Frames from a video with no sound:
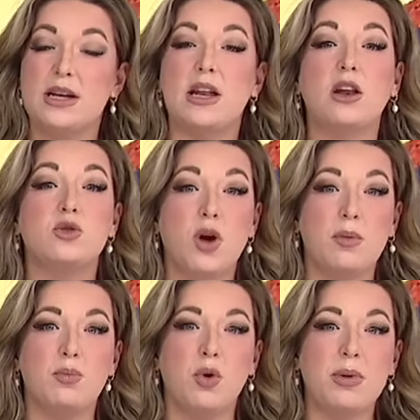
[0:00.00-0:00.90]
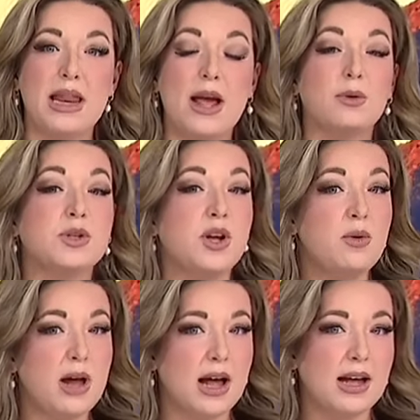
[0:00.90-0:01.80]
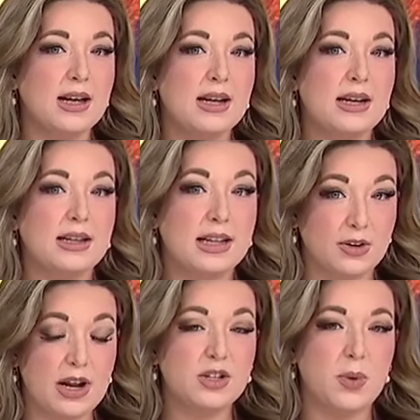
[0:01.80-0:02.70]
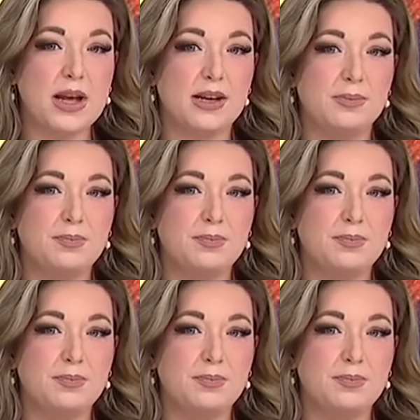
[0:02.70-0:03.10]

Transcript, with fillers: Donald Trump will be in Arizona later next week.